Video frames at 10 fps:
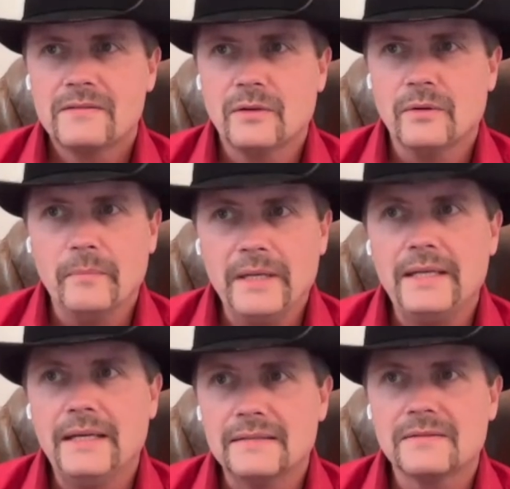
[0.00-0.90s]
So to me,
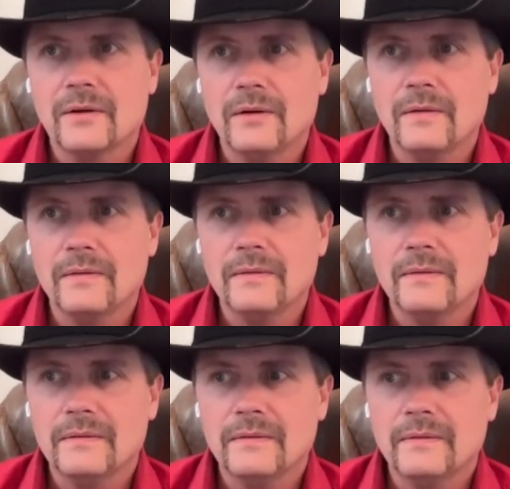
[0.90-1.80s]
I saw
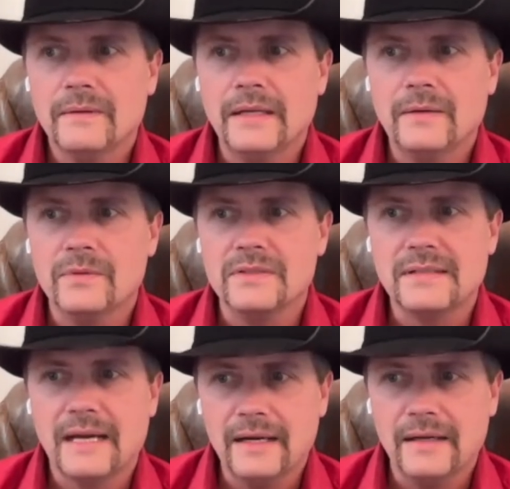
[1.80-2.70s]
that it was
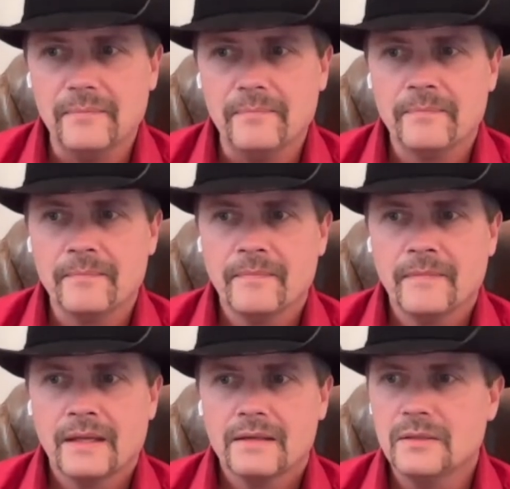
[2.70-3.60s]
time
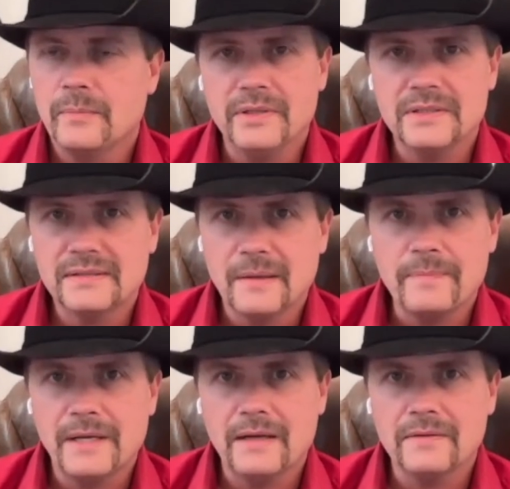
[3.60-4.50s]
to put
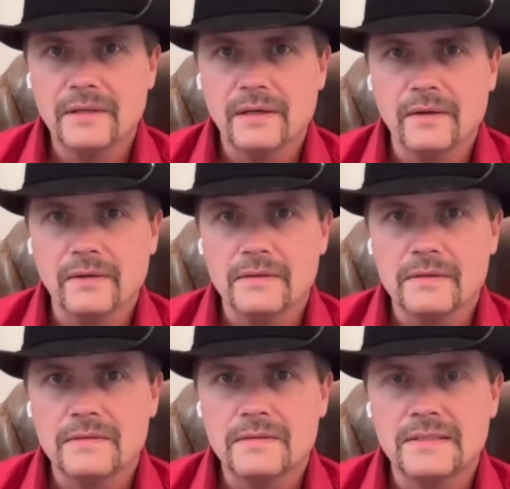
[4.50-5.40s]
something out there
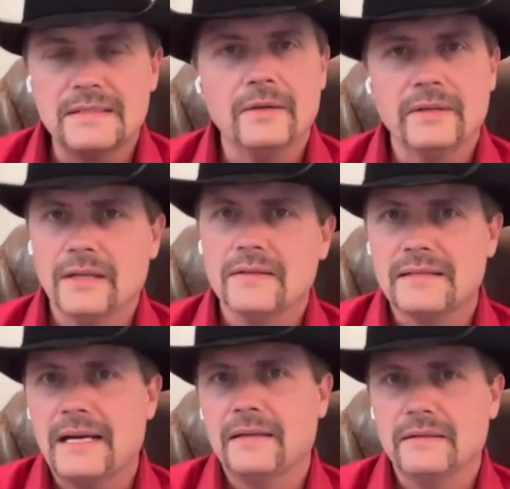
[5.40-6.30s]
to tell the other
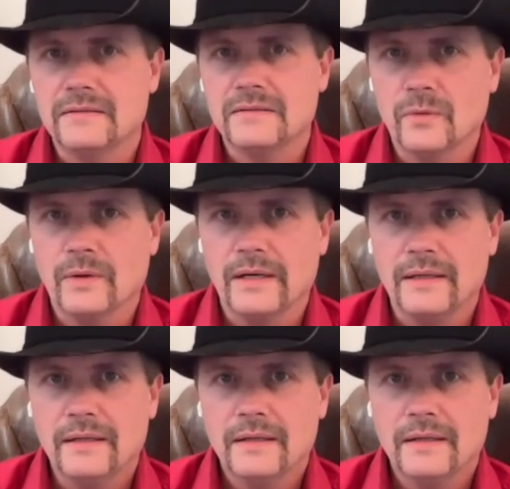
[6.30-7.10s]
side of this story,